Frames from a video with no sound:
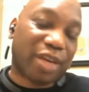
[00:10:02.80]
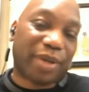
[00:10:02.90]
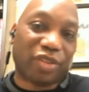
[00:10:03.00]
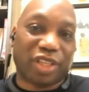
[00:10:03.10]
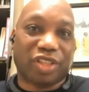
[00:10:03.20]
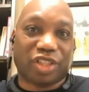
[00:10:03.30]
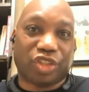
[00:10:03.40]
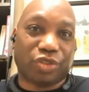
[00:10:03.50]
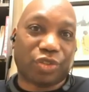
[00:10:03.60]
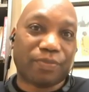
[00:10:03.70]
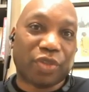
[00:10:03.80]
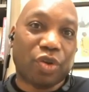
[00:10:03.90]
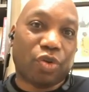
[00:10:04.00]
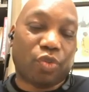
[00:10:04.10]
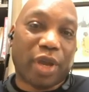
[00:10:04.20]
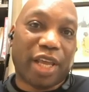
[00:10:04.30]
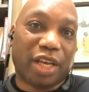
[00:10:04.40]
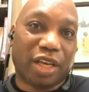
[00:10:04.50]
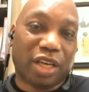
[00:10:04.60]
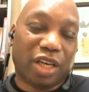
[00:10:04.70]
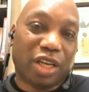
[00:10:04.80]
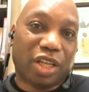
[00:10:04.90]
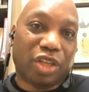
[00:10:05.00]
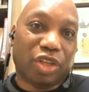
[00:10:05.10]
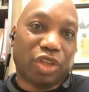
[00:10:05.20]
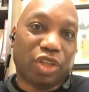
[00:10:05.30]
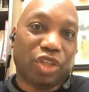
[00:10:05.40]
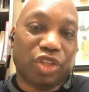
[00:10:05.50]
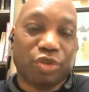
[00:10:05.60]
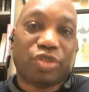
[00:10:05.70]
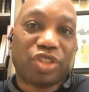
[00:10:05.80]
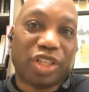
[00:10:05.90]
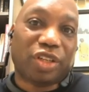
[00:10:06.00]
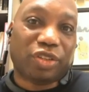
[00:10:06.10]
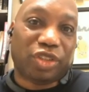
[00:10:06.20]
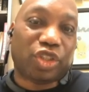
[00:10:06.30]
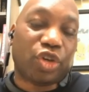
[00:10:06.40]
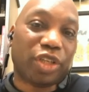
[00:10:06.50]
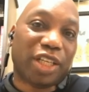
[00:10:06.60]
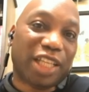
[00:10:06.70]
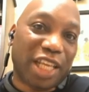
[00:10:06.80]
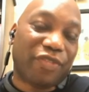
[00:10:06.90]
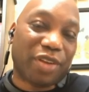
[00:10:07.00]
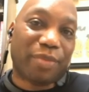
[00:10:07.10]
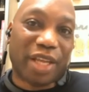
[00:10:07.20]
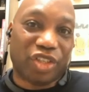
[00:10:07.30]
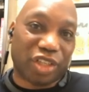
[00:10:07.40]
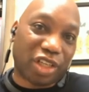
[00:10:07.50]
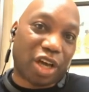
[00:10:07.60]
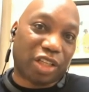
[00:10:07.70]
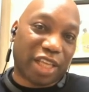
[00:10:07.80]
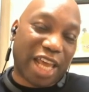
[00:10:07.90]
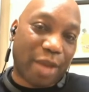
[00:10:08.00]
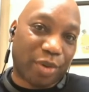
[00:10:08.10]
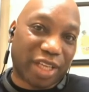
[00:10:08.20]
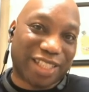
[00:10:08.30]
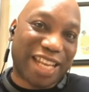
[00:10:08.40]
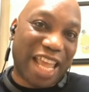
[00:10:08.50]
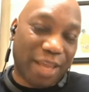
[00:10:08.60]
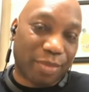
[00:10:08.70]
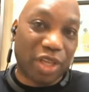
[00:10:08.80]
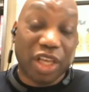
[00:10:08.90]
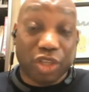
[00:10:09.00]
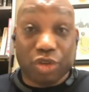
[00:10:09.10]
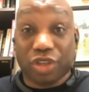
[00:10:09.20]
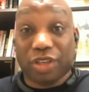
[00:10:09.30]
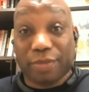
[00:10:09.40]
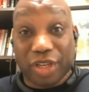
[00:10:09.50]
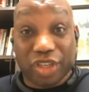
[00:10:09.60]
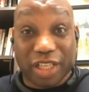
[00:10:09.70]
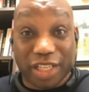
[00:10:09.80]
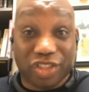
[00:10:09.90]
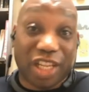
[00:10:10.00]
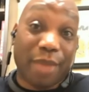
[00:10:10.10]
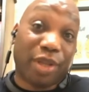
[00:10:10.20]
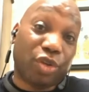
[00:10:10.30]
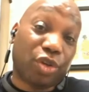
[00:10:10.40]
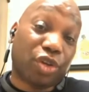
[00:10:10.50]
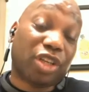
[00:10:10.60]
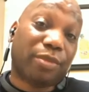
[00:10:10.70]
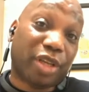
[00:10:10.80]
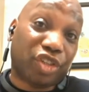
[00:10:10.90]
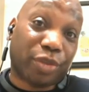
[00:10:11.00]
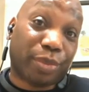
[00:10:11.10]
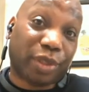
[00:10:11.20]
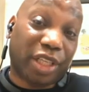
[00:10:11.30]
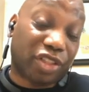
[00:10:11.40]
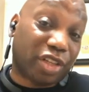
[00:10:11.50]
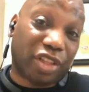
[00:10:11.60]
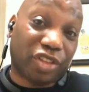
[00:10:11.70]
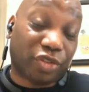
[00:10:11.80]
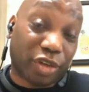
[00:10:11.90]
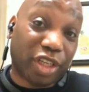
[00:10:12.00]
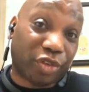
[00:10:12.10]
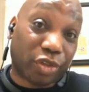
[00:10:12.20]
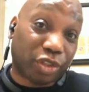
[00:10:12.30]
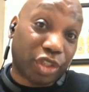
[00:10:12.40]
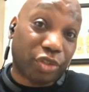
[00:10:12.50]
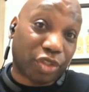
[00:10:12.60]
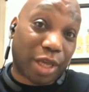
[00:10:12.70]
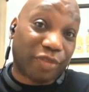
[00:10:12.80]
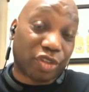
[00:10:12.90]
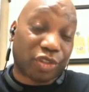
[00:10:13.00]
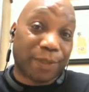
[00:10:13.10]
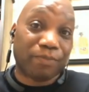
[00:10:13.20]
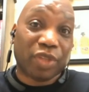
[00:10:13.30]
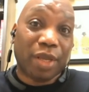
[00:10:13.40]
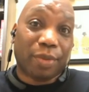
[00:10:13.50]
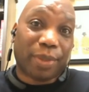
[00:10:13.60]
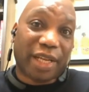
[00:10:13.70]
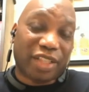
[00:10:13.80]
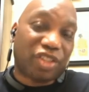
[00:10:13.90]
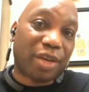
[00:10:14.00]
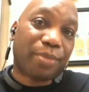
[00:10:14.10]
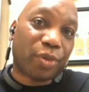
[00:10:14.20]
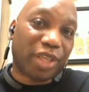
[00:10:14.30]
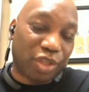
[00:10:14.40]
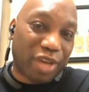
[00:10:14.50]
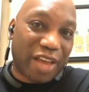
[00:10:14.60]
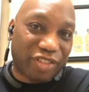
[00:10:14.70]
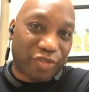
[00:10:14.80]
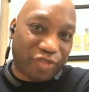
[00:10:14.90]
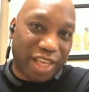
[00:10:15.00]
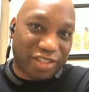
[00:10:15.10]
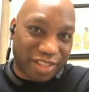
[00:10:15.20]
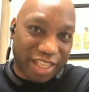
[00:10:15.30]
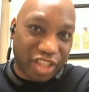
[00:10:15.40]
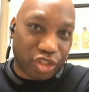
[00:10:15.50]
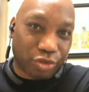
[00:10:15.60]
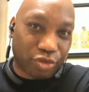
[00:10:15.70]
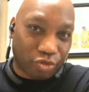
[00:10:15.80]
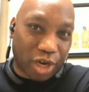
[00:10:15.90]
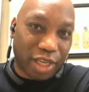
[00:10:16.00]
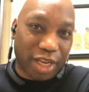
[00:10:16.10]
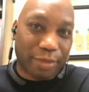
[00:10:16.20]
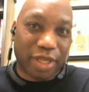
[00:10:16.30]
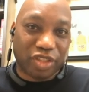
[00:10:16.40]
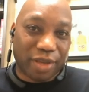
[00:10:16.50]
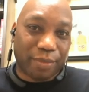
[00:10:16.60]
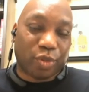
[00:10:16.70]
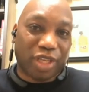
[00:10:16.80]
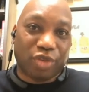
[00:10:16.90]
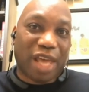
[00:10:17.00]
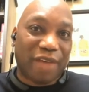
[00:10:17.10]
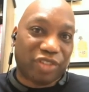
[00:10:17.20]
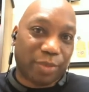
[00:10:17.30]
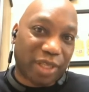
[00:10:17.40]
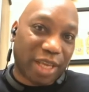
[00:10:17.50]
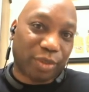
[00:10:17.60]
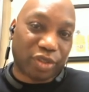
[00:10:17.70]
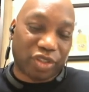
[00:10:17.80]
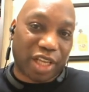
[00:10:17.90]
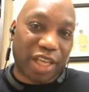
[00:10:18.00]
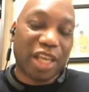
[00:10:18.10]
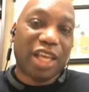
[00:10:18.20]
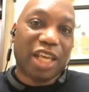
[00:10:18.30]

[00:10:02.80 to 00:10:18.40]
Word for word: about these issues when you still couldn't even mention Colin Kaepernick's name? You couldn't mention his name and you couldn't mention police. Now, these are very difficult issues, obviously, but at some point you have to face the issues, right? I mean, at some point you have to be able to say,